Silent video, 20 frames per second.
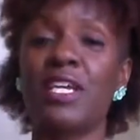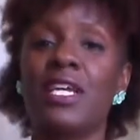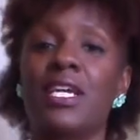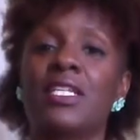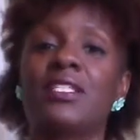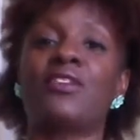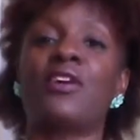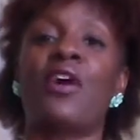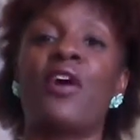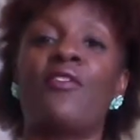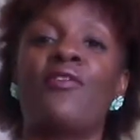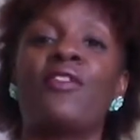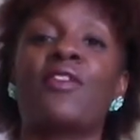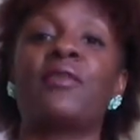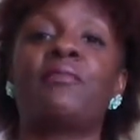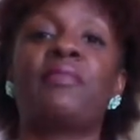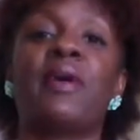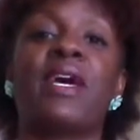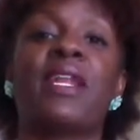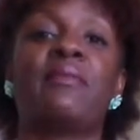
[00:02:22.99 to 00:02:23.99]
It's all for
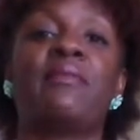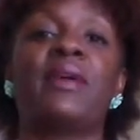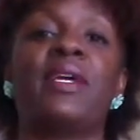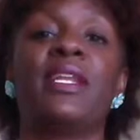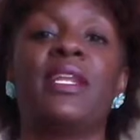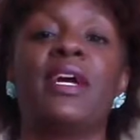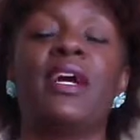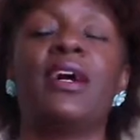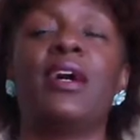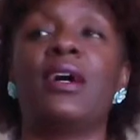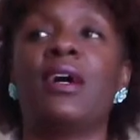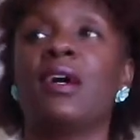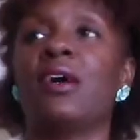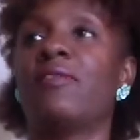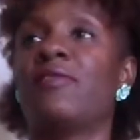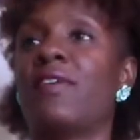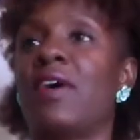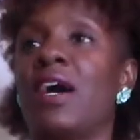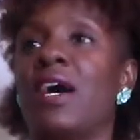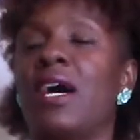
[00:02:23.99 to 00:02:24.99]
the betterment
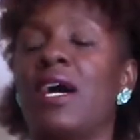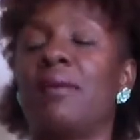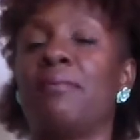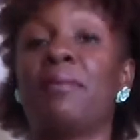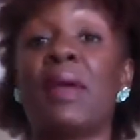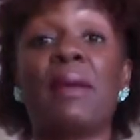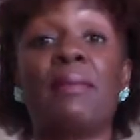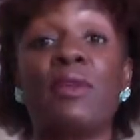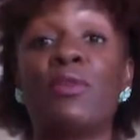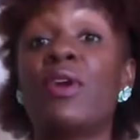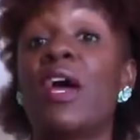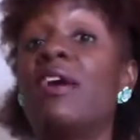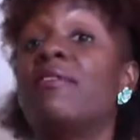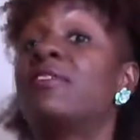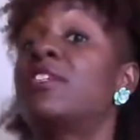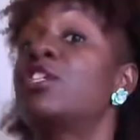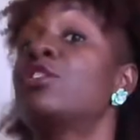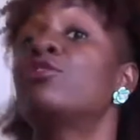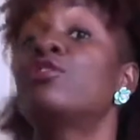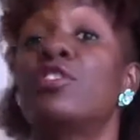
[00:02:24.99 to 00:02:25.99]
of um, maybe you have
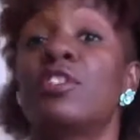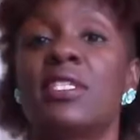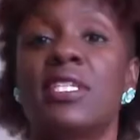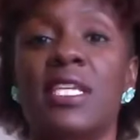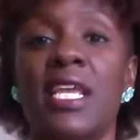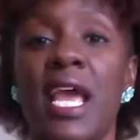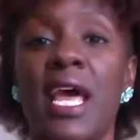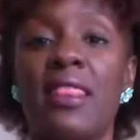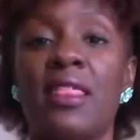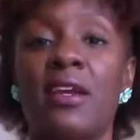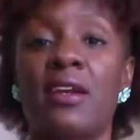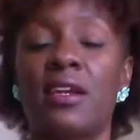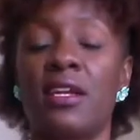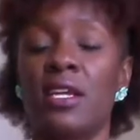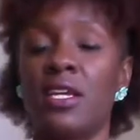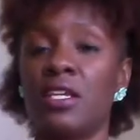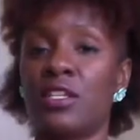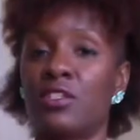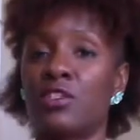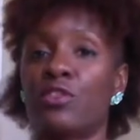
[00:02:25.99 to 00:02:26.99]
children together,
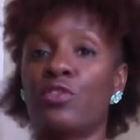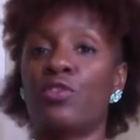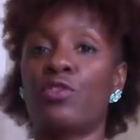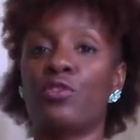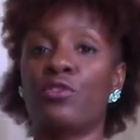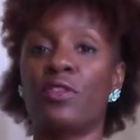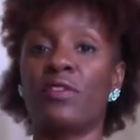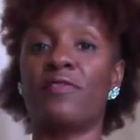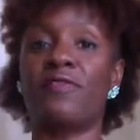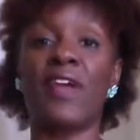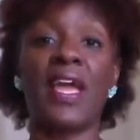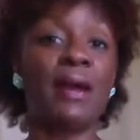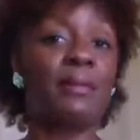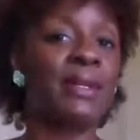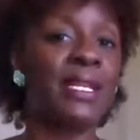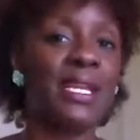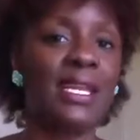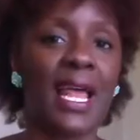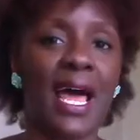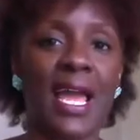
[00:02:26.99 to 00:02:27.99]
so the
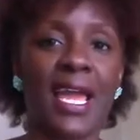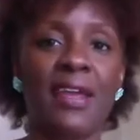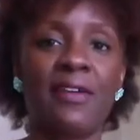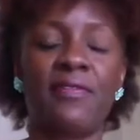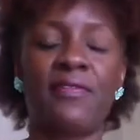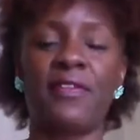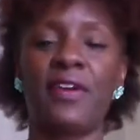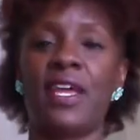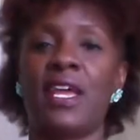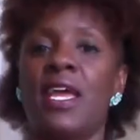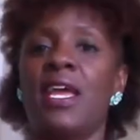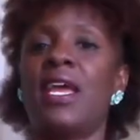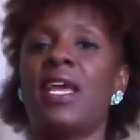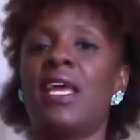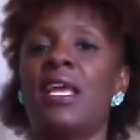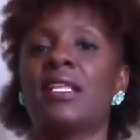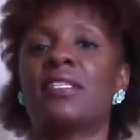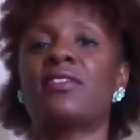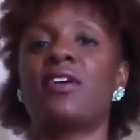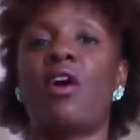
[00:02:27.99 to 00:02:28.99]
family life.
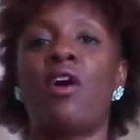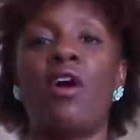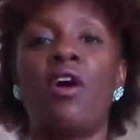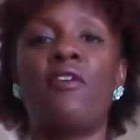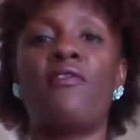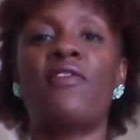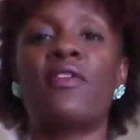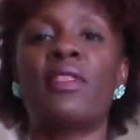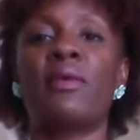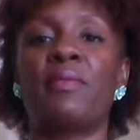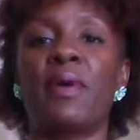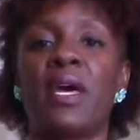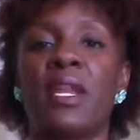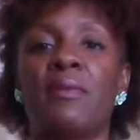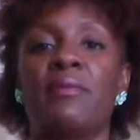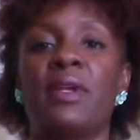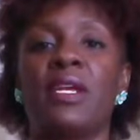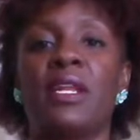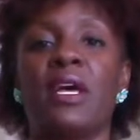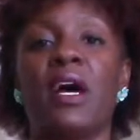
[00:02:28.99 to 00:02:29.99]
It's all for the
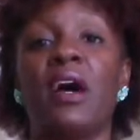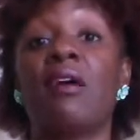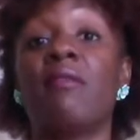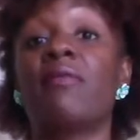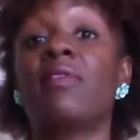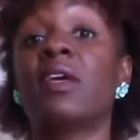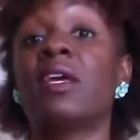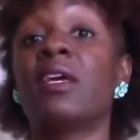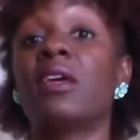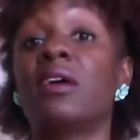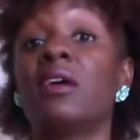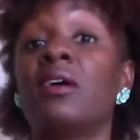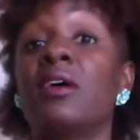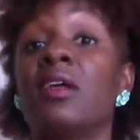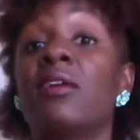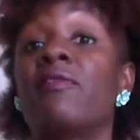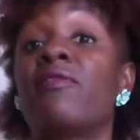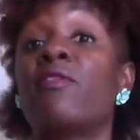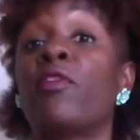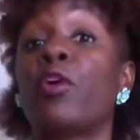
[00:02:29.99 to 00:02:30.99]
betterment of the
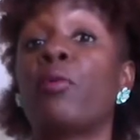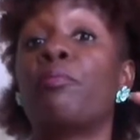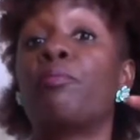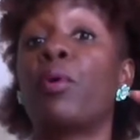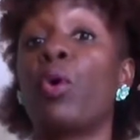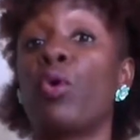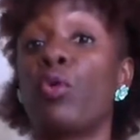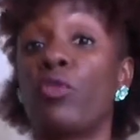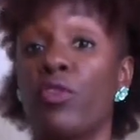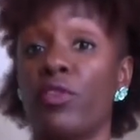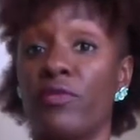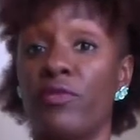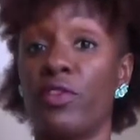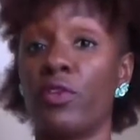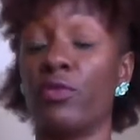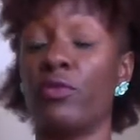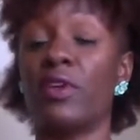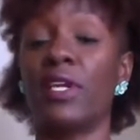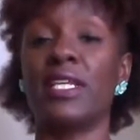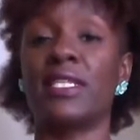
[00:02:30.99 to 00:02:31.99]
good for both of
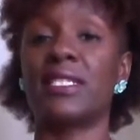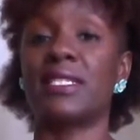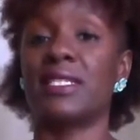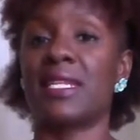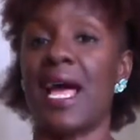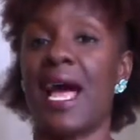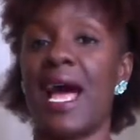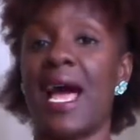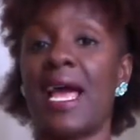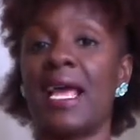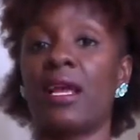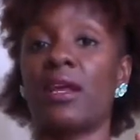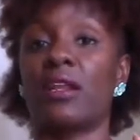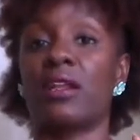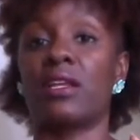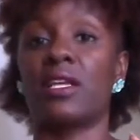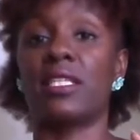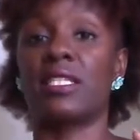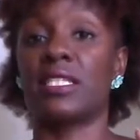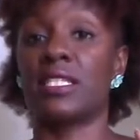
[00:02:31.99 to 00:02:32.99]
you. It's not,
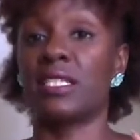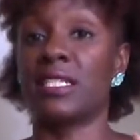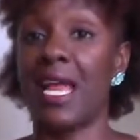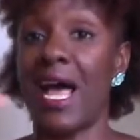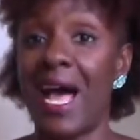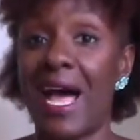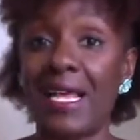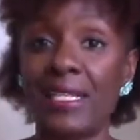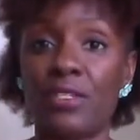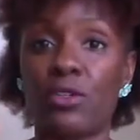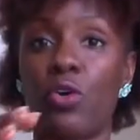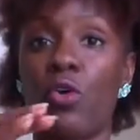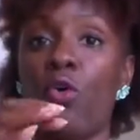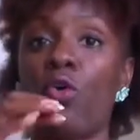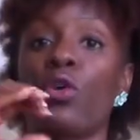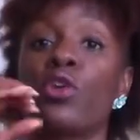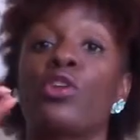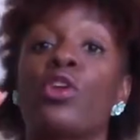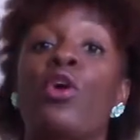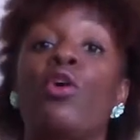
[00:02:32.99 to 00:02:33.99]
it's not,
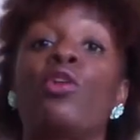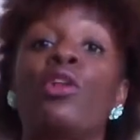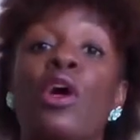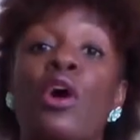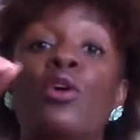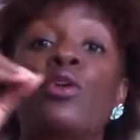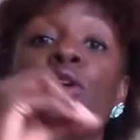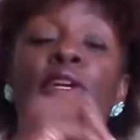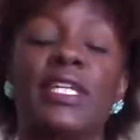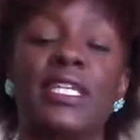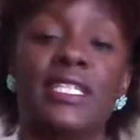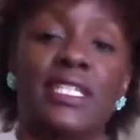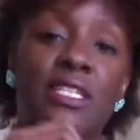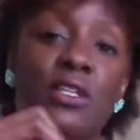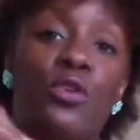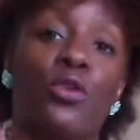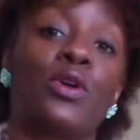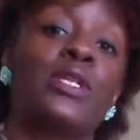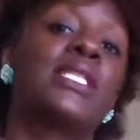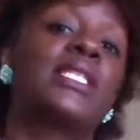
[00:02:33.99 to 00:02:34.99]
or no longer is it
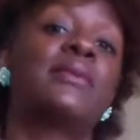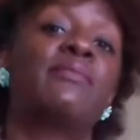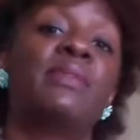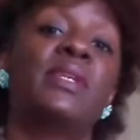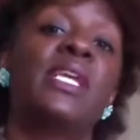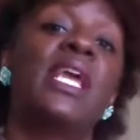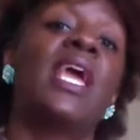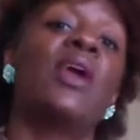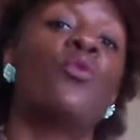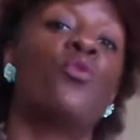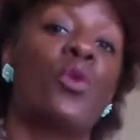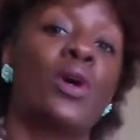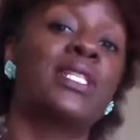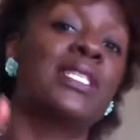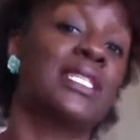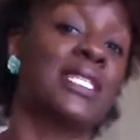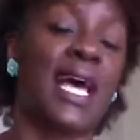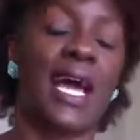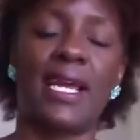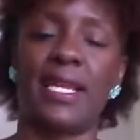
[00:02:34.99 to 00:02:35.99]
going to be a
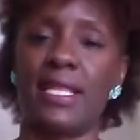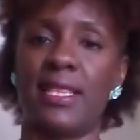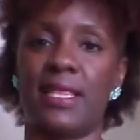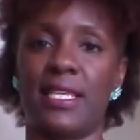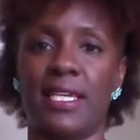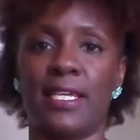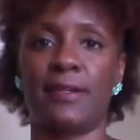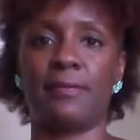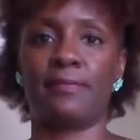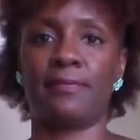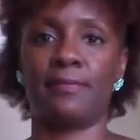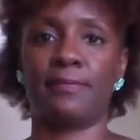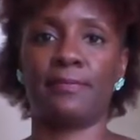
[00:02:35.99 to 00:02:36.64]
one-sided thing.